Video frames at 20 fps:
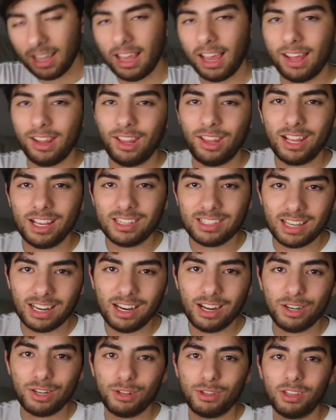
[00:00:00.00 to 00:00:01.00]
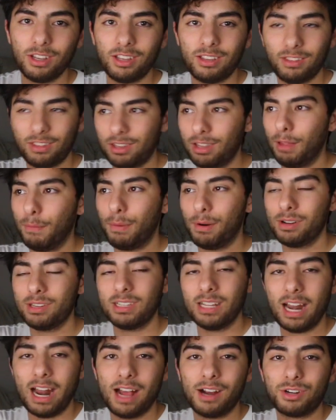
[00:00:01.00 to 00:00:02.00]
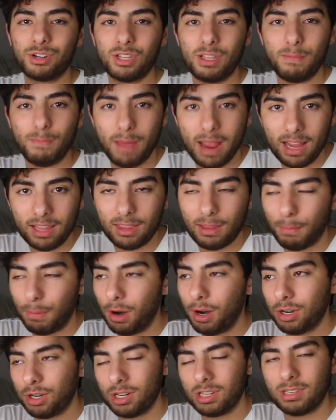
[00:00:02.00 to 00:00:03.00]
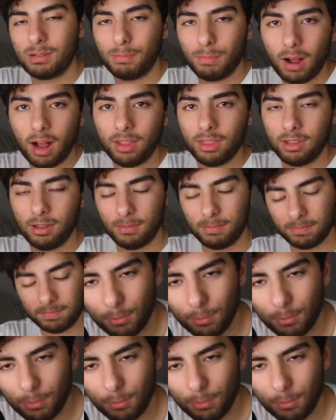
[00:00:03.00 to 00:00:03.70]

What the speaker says: and then they send it to the person that actually made the purchase and bought them.